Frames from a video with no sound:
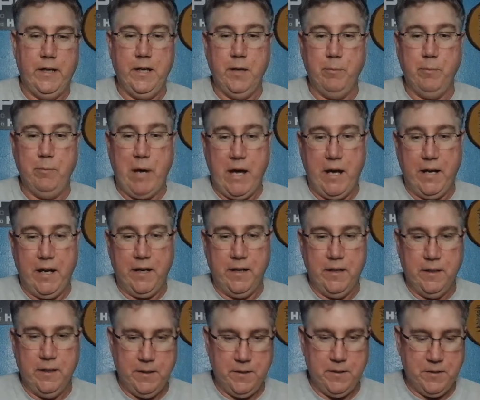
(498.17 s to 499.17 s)
in a bag,
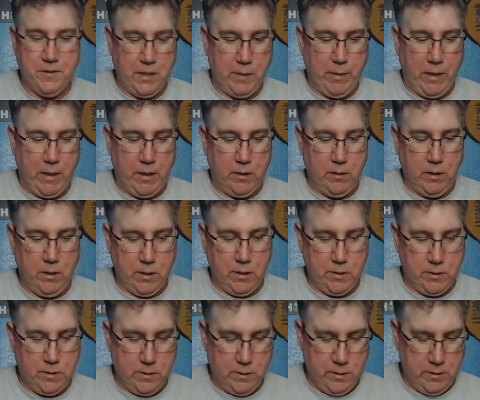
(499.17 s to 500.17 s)
inside a bag,
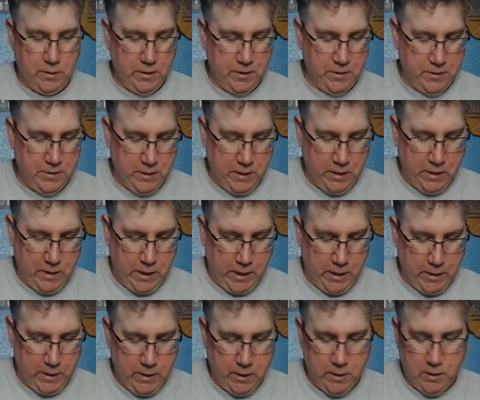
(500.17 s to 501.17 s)
yes, it does say
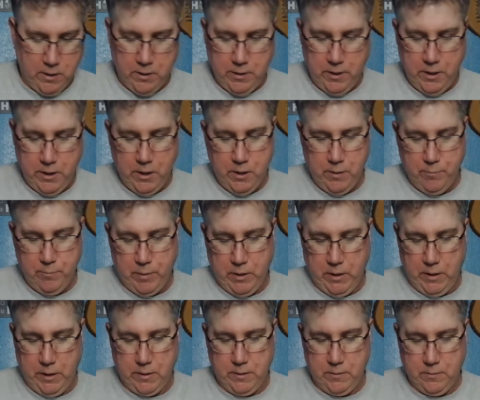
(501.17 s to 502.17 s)
yak gear on here,
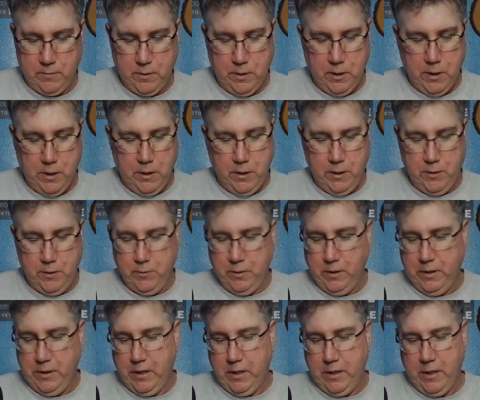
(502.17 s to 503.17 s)
but these
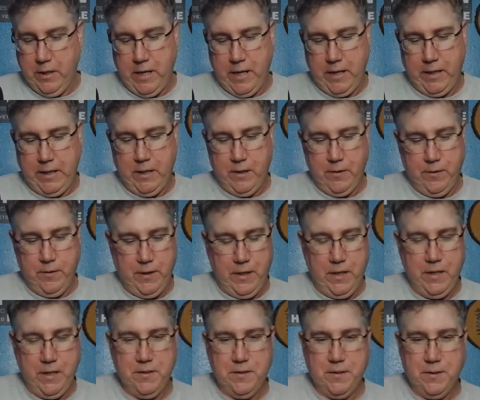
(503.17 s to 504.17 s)
really aren't yak gear
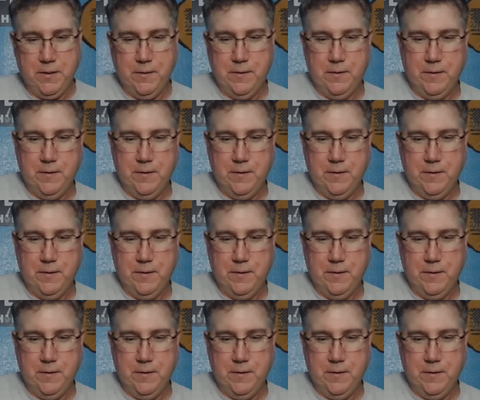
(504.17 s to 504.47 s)
things.